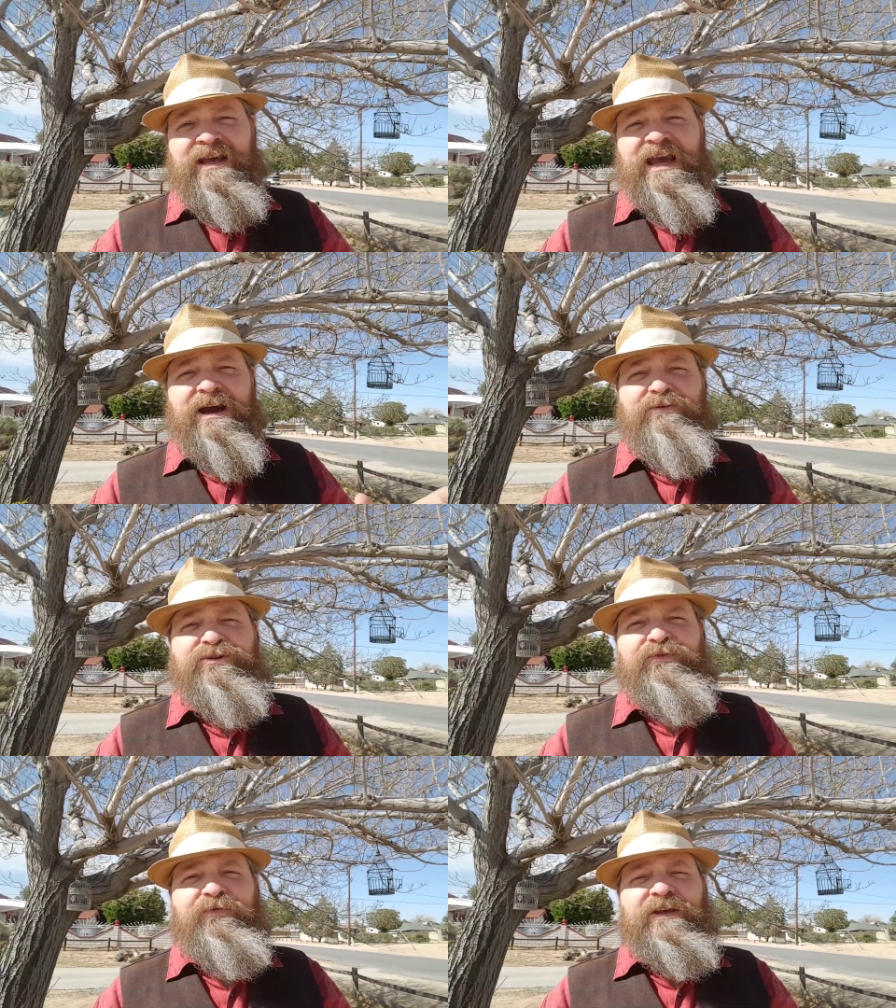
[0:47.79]
How would
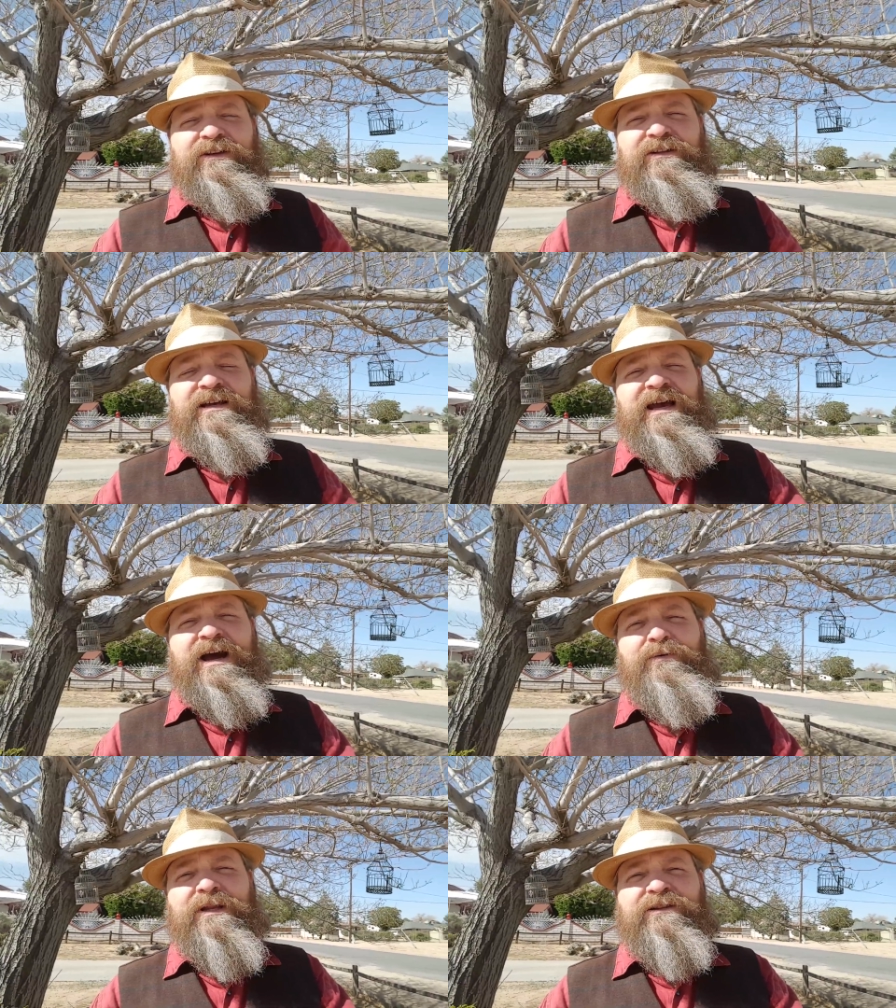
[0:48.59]
you feel?
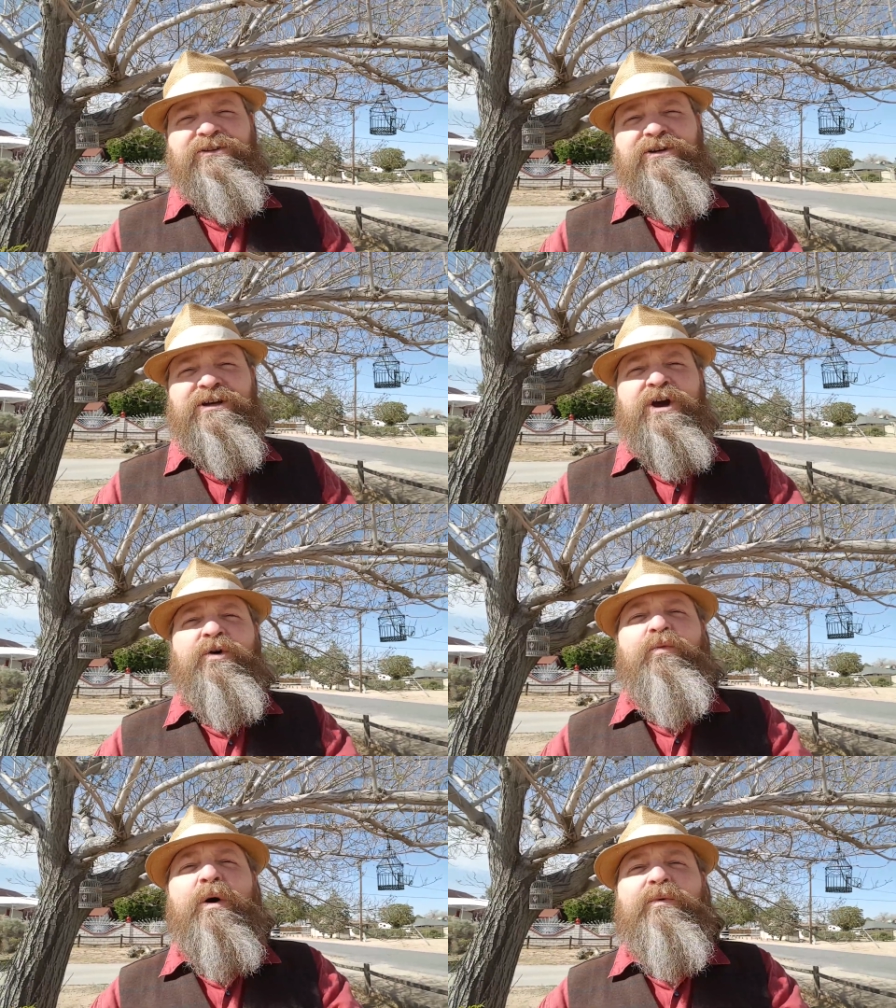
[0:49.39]
How would it look?
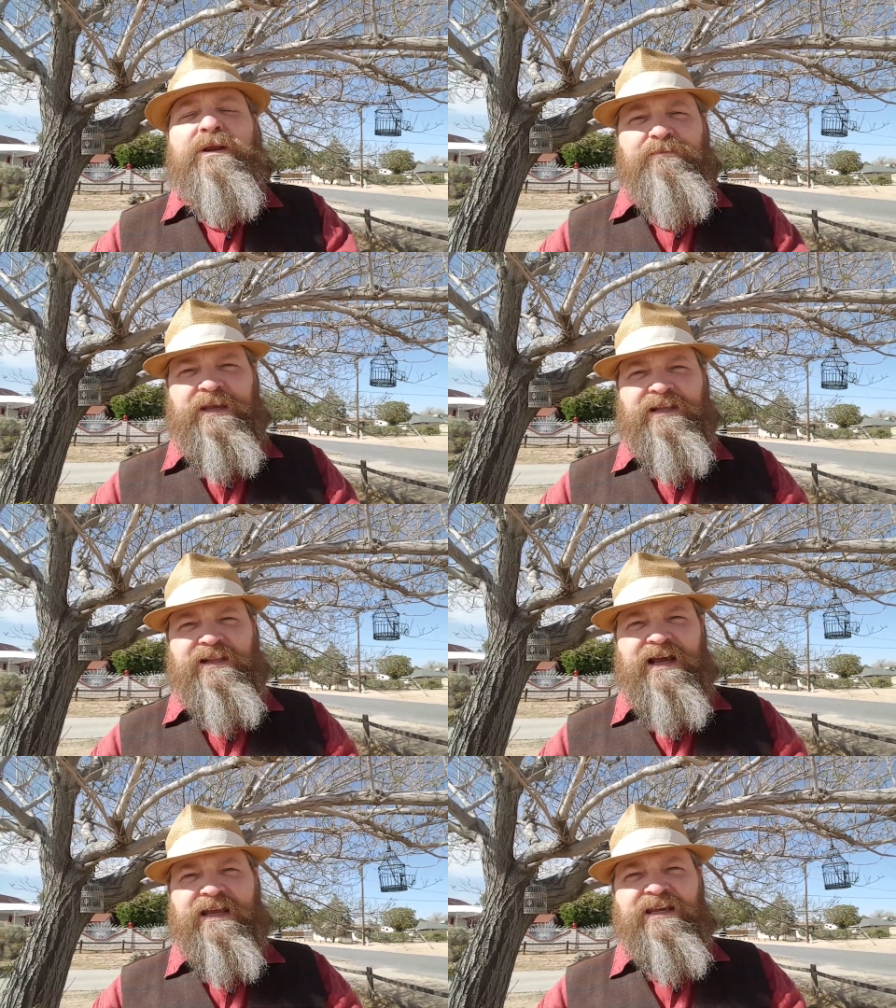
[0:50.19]
What would it be
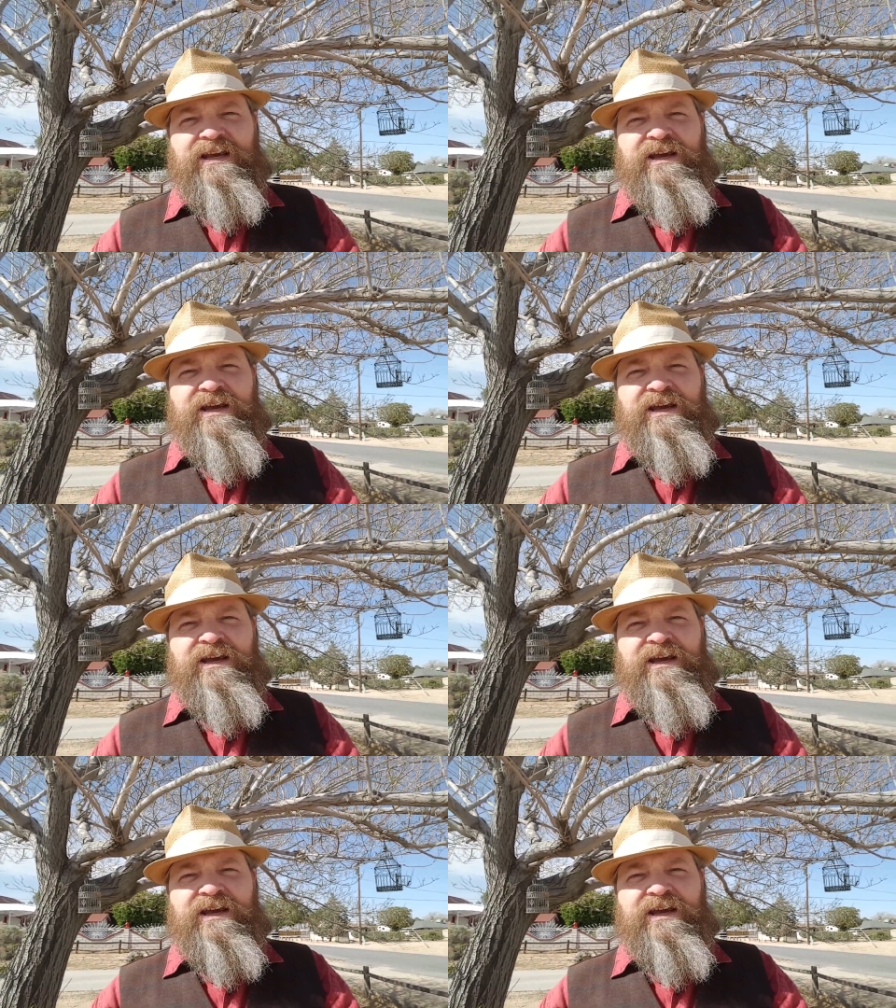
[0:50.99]
like?